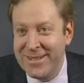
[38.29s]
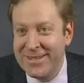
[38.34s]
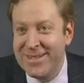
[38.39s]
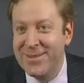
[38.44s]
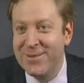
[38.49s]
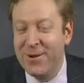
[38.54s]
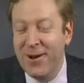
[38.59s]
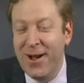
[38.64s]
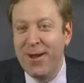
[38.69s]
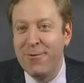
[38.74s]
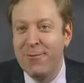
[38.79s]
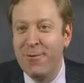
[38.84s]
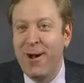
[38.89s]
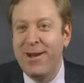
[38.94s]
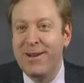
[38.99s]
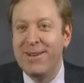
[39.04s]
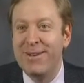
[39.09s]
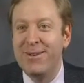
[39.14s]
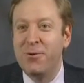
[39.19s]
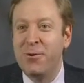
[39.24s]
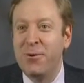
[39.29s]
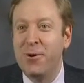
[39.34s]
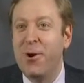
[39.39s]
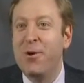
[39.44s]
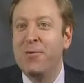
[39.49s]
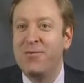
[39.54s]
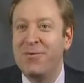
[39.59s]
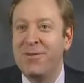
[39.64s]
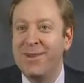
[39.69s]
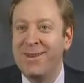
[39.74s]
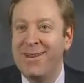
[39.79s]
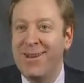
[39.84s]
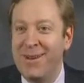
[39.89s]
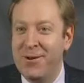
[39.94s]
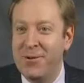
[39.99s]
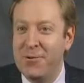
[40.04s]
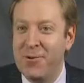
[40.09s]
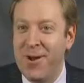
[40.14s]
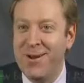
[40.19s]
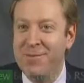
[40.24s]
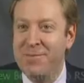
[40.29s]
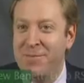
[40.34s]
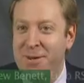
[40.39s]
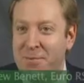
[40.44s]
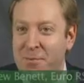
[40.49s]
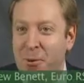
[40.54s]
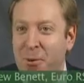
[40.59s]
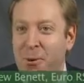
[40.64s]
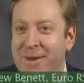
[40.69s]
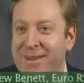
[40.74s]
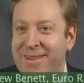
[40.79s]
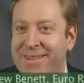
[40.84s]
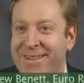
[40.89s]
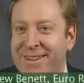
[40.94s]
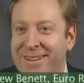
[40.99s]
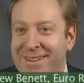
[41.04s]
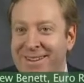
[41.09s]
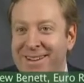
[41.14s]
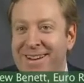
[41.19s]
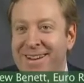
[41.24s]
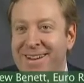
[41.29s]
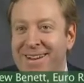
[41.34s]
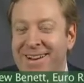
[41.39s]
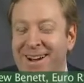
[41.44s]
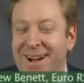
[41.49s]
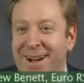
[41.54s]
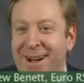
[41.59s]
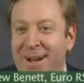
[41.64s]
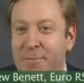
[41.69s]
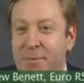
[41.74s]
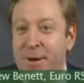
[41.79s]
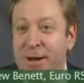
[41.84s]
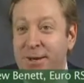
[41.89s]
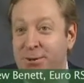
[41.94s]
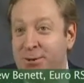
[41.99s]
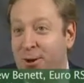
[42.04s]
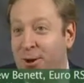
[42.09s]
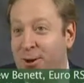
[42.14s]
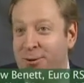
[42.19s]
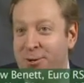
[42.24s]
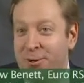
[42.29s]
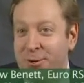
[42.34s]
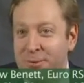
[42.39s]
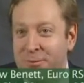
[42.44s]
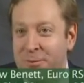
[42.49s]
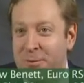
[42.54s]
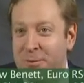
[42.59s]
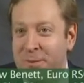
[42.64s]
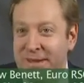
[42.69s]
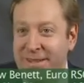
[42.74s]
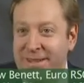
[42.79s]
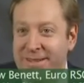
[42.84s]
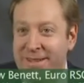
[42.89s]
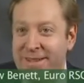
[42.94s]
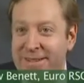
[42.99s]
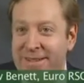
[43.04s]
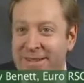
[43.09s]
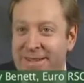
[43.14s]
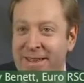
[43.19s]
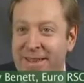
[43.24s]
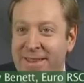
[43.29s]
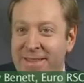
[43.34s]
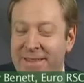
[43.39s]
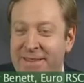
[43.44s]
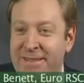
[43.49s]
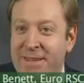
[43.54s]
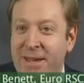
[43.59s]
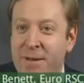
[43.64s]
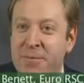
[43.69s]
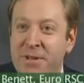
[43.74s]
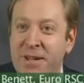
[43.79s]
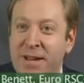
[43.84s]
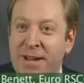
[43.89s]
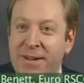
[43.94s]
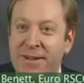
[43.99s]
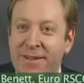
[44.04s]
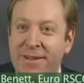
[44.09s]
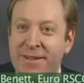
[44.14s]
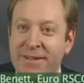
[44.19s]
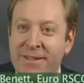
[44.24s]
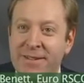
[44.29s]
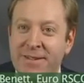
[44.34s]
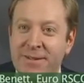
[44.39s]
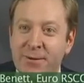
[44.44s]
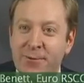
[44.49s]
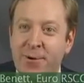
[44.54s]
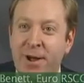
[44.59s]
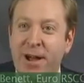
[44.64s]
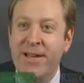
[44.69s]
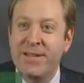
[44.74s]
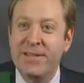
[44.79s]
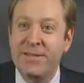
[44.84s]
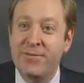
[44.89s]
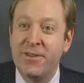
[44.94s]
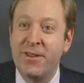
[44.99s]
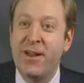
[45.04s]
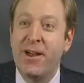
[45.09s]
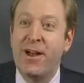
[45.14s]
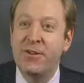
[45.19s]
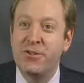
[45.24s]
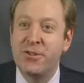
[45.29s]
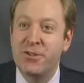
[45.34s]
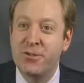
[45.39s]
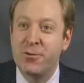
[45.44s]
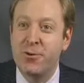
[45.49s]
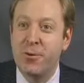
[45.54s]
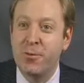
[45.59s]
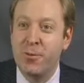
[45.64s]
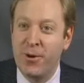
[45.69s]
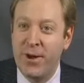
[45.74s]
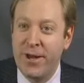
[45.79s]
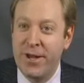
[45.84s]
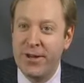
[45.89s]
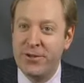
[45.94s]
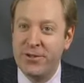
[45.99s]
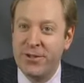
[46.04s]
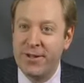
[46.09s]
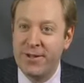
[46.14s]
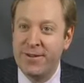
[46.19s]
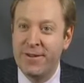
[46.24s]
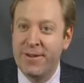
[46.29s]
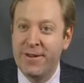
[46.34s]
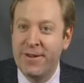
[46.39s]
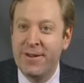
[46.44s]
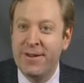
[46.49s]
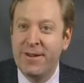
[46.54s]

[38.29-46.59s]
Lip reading: It's either ironic or hopefully incredibly pointed. It's called Good for Business, and then the subtitle is The Rise of the Conscious Corporation.